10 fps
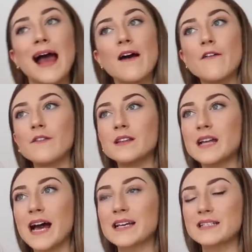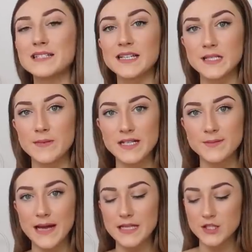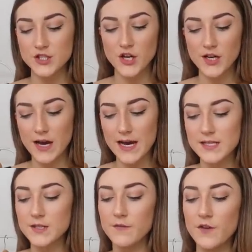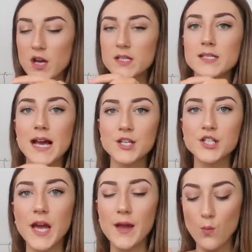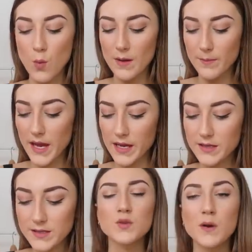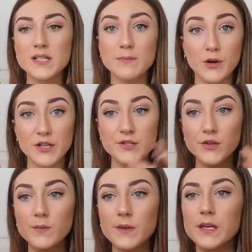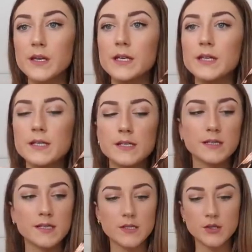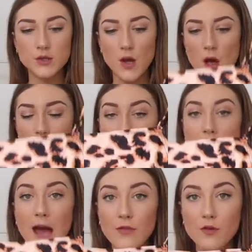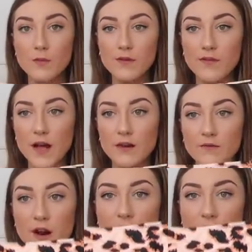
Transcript: I have like six pairs of pants to show you guys. The first is actually a one piece to wear as a bodysuit because I thought it'd be fun and